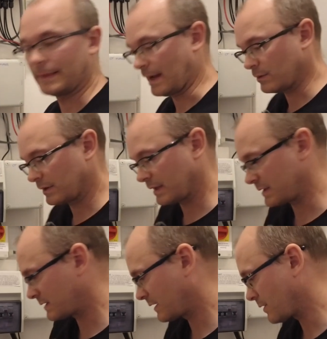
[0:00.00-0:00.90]
Now
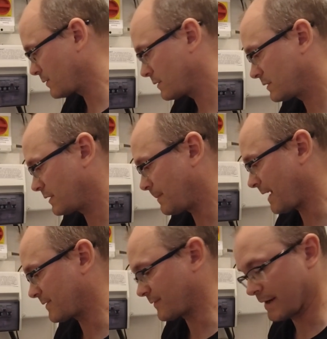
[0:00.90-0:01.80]
let's go to the
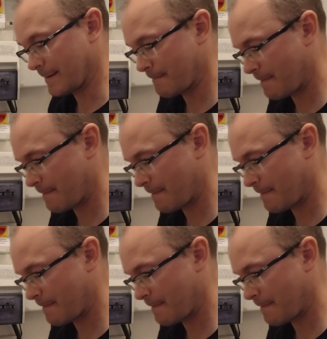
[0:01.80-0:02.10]
battery.